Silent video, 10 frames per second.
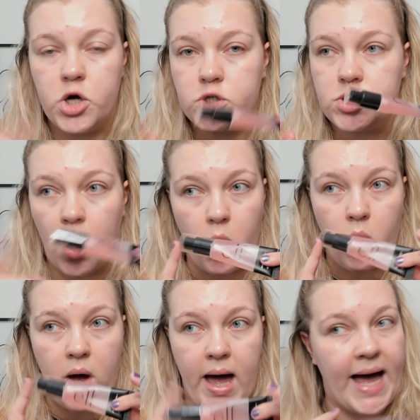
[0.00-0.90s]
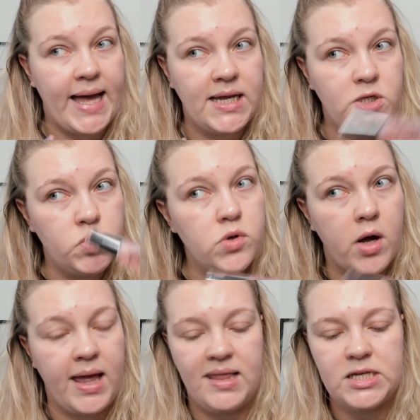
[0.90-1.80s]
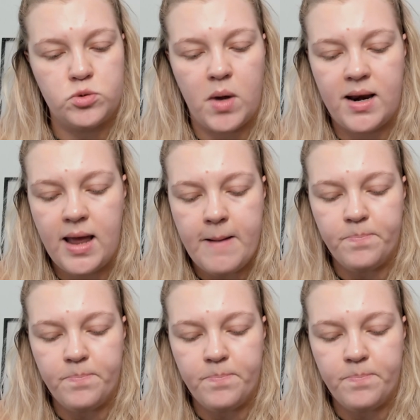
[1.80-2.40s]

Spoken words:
So I do not hate this one.